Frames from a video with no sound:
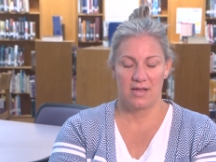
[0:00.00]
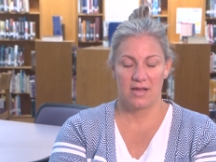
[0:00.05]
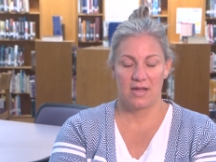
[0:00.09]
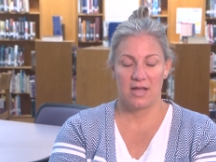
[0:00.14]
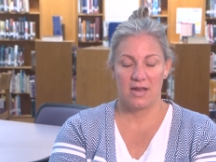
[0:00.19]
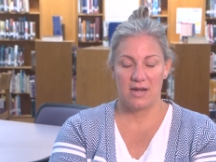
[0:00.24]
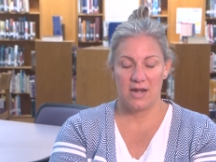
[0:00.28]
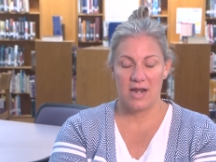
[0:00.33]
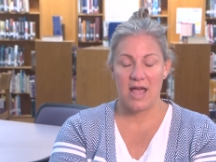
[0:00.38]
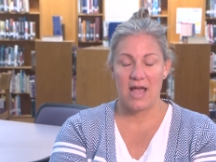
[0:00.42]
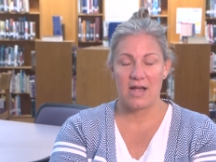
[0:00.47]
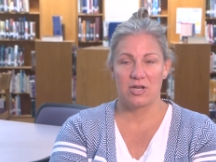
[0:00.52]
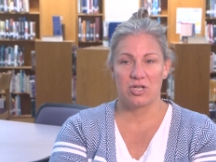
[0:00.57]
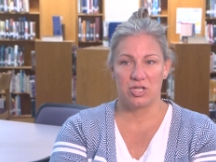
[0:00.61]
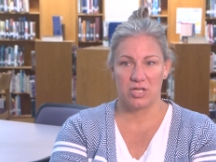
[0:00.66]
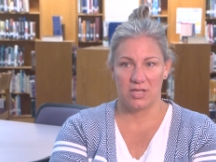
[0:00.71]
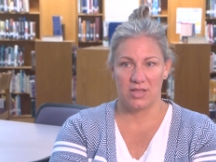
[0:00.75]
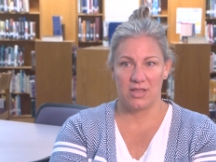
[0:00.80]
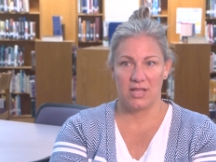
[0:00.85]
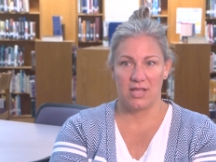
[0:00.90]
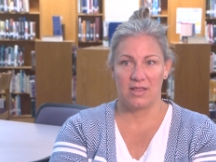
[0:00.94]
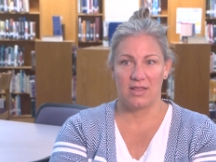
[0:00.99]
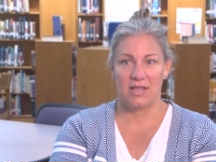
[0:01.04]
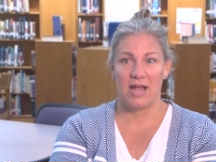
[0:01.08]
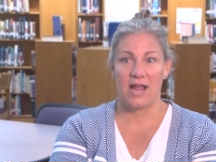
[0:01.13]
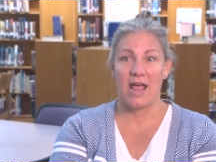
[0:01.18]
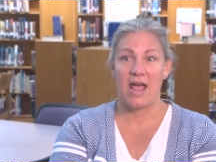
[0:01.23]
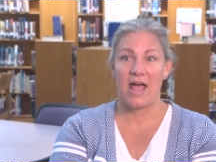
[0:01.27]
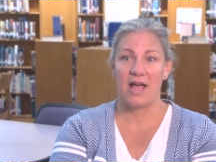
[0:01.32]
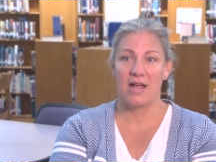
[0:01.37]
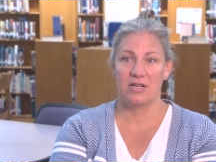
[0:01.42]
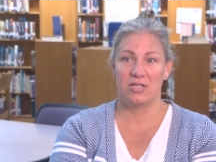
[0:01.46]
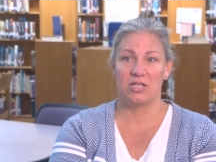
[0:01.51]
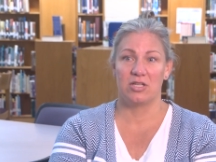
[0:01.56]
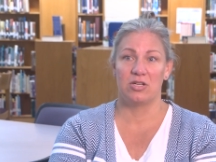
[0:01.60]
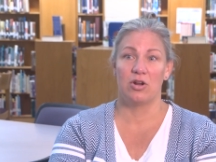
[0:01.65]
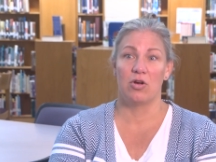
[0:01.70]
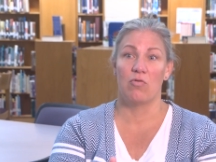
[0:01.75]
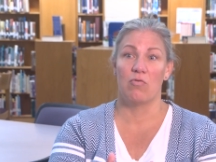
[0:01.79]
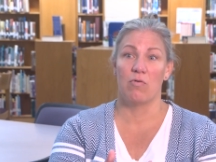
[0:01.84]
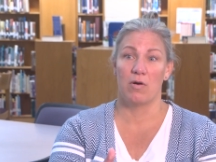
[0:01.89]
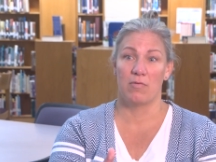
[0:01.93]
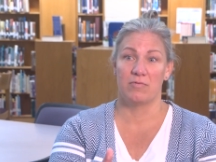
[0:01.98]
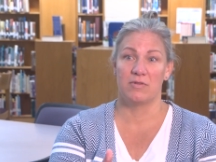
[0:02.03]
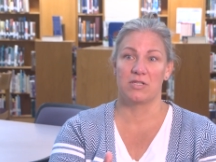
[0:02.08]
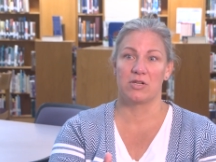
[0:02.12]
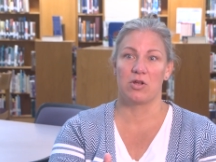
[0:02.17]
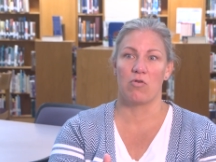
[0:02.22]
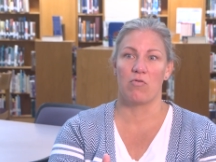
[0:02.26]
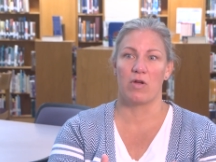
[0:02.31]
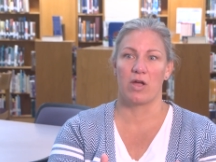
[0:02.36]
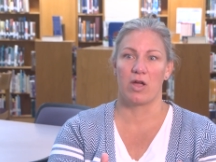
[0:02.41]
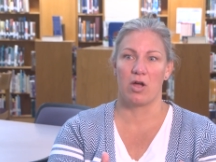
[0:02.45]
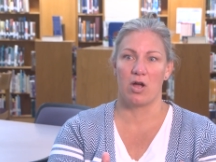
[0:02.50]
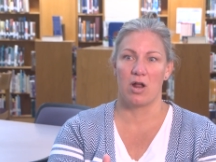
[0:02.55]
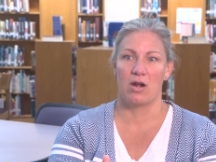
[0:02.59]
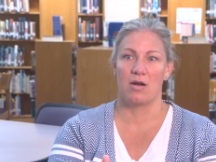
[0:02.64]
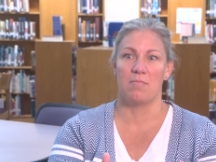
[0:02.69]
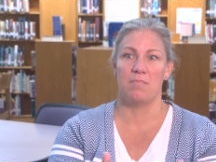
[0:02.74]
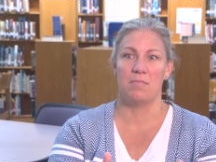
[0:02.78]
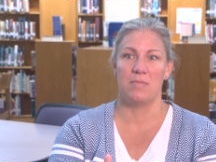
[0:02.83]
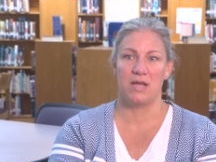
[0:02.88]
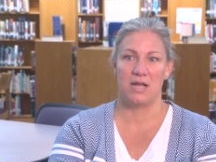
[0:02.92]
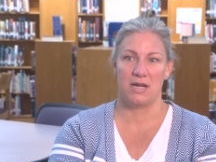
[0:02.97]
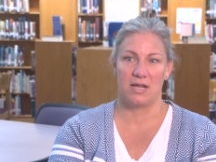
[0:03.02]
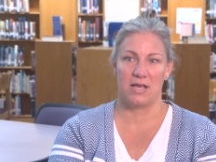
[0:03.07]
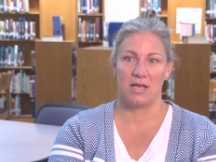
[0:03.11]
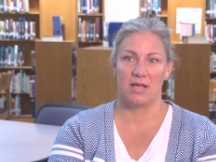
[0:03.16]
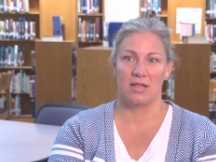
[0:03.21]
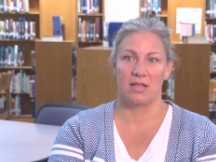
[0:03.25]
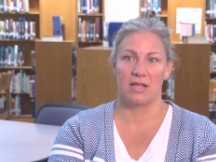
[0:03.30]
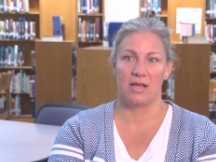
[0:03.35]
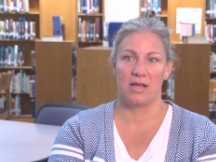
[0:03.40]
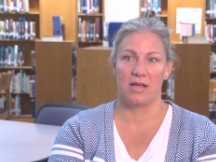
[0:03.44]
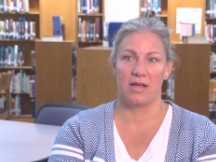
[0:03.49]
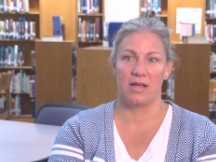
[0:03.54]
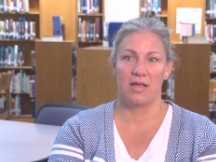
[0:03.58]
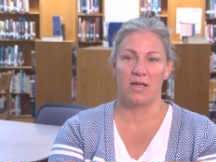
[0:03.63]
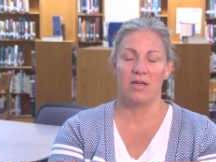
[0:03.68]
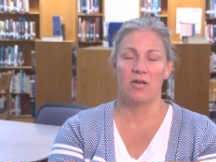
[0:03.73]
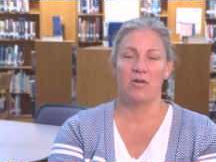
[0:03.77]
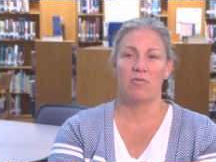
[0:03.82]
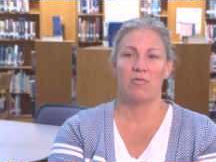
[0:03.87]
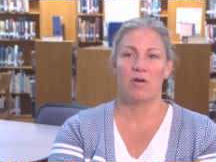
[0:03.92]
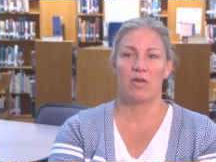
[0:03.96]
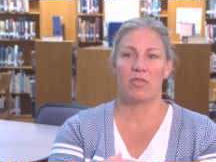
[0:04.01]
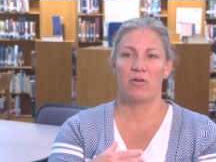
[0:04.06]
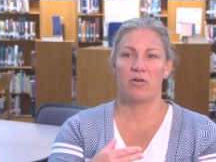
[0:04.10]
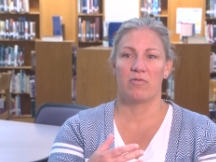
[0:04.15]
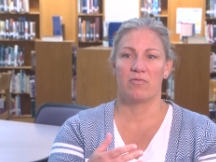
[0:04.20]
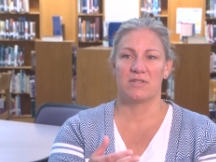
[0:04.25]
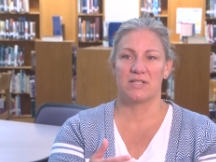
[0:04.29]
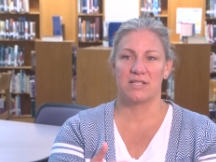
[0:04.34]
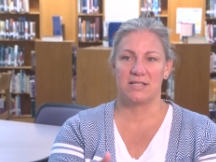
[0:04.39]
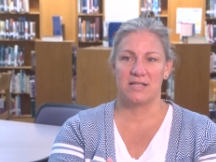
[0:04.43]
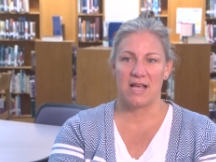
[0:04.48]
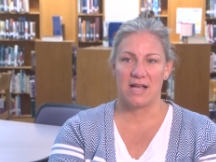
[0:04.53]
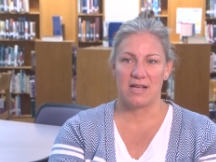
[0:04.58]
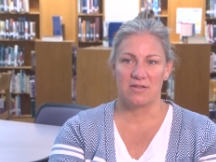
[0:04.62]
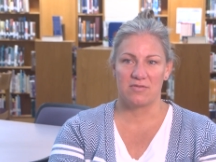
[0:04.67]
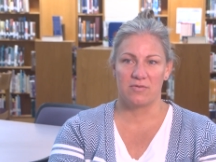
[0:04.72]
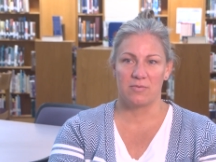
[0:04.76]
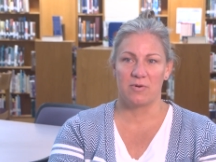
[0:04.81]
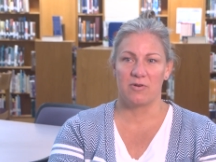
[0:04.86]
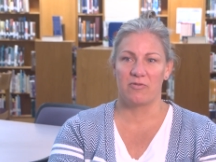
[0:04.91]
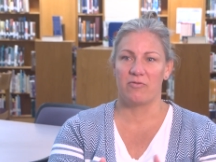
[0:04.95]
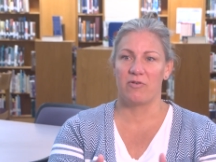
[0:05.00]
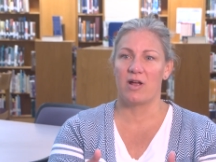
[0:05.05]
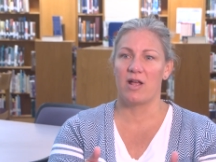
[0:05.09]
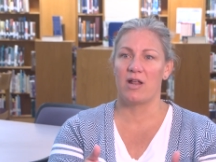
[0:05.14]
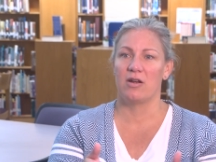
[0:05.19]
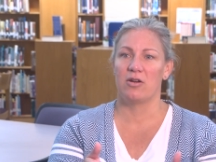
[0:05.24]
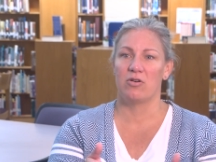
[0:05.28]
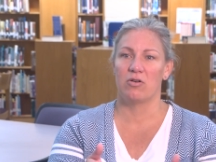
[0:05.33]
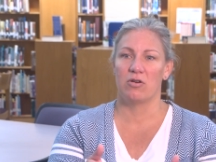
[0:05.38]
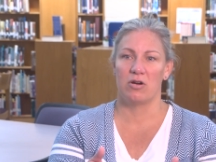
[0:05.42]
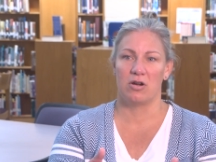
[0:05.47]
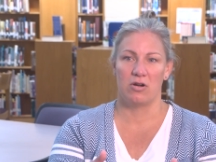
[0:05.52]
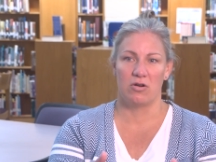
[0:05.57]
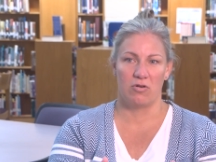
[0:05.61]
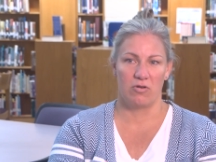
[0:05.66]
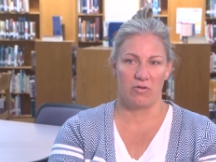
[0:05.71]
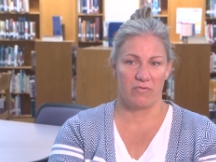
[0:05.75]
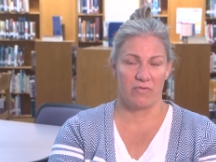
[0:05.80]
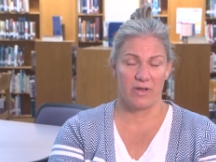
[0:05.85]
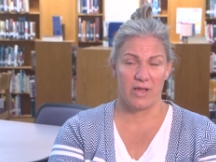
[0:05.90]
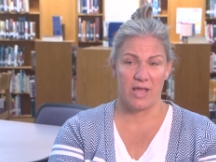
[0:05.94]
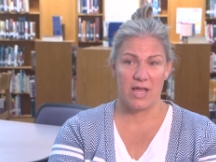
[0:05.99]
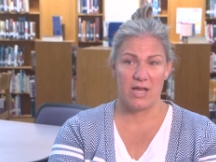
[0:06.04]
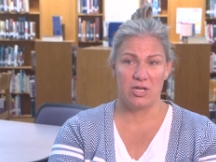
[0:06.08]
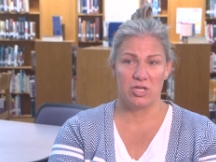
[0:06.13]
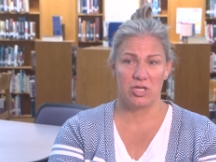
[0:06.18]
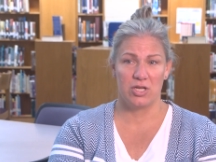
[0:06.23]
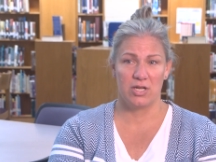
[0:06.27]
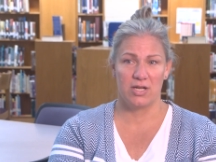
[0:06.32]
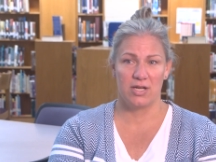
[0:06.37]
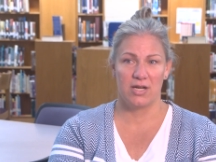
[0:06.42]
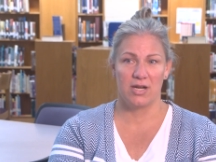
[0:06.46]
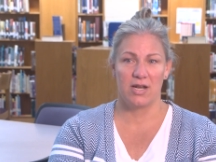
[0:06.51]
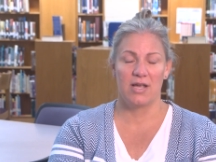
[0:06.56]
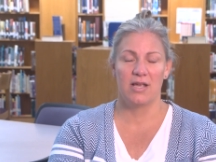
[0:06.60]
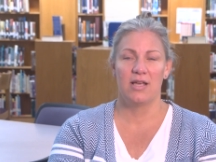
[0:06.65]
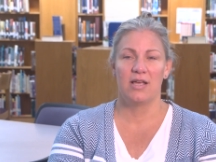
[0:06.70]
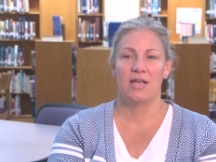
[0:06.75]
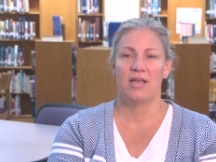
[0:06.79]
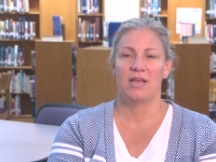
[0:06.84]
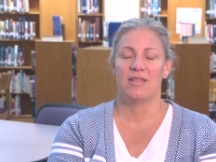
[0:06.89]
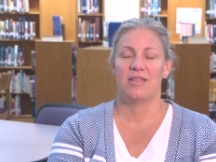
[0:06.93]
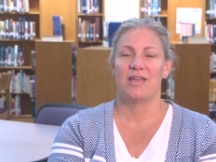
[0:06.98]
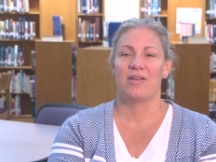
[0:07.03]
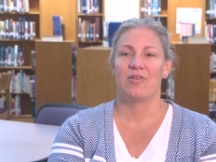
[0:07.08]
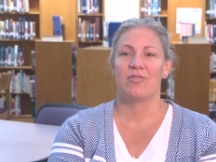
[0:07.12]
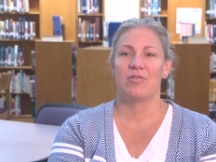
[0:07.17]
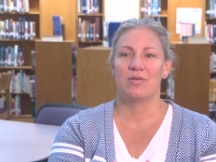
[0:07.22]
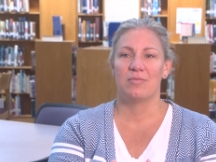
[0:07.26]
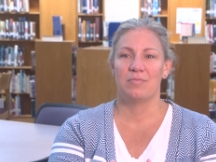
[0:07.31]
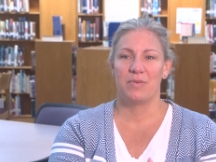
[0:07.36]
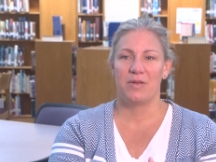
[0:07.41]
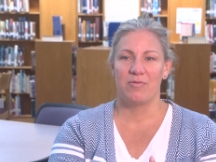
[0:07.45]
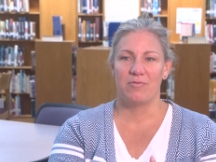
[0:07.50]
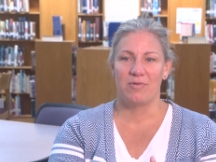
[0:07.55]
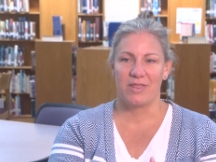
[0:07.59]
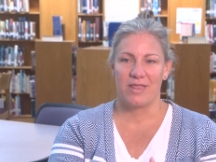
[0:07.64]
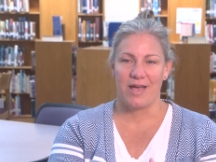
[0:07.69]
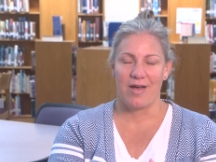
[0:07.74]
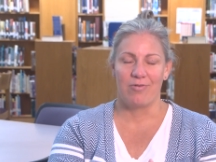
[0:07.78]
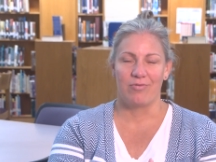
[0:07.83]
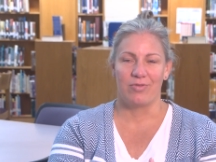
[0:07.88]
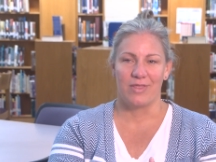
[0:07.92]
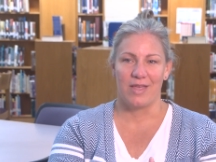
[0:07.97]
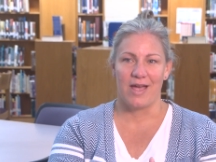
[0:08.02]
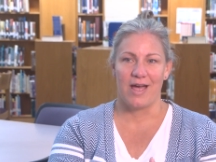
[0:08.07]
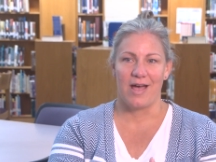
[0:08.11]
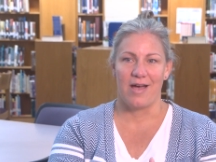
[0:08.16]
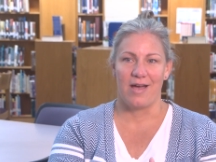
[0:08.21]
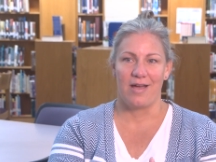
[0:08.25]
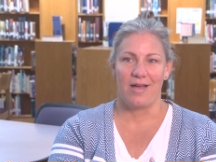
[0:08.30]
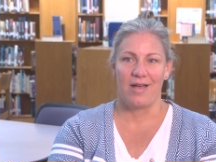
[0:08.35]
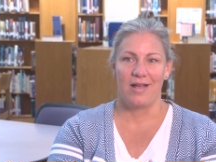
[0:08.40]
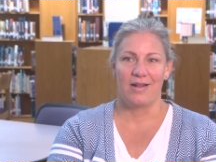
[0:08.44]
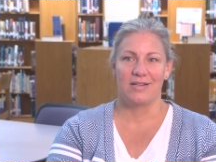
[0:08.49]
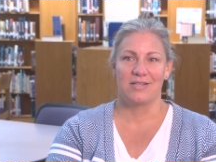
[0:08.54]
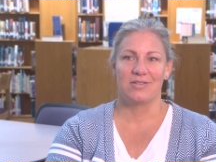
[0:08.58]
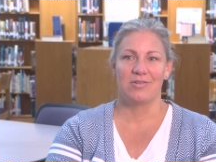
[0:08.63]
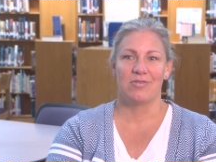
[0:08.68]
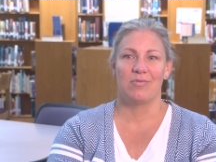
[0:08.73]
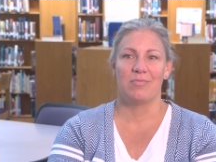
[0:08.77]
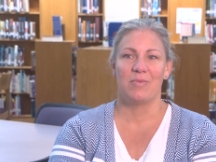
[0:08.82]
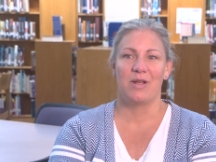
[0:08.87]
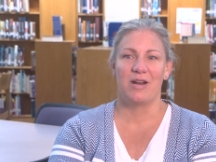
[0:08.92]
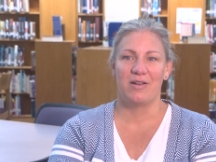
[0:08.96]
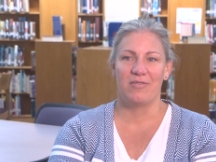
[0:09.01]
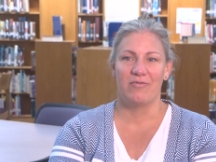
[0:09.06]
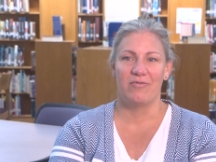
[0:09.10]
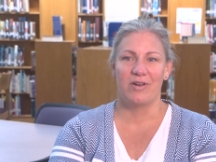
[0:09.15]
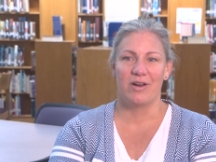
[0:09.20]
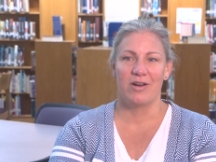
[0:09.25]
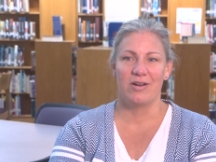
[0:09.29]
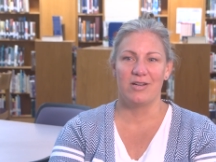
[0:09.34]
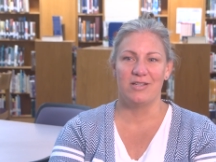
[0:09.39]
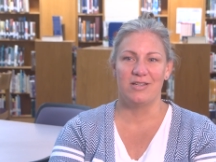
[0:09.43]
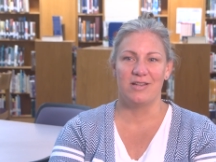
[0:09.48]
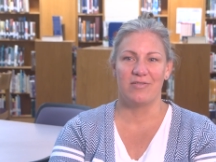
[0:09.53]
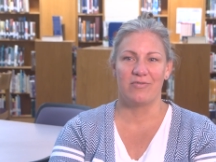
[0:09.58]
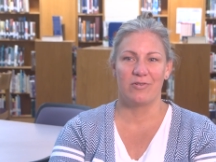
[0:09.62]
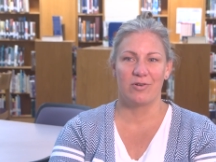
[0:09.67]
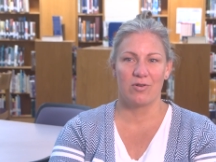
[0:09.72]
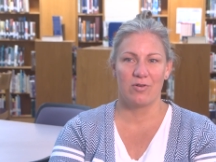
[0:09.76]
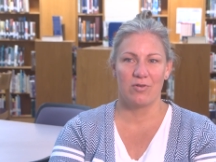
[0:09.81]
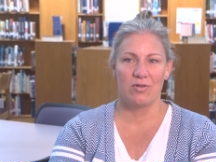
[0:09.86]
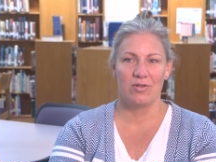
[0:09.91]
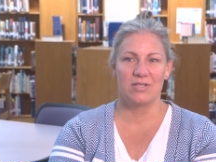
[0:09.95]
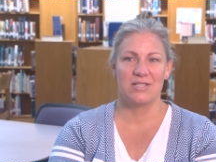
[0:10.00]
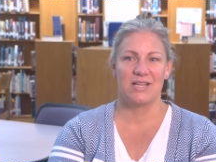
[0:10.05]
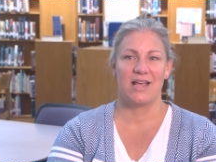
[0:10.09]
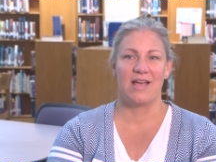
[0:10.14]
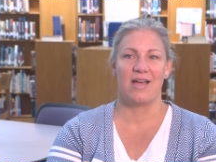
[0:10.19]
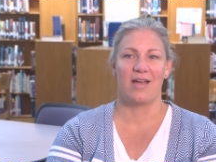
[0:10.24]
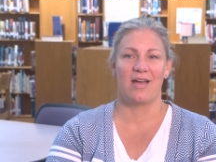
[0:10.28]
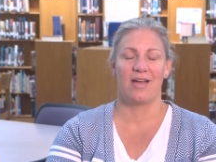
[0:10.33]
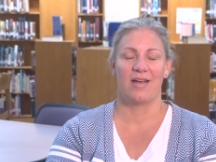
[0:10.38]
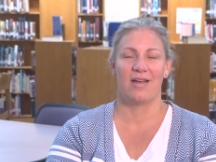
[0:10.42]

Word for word: connection that they had to know what was going on immediately, whether it was a text from a friend or a notification. They couldn't be without that. And so it made it very difficult to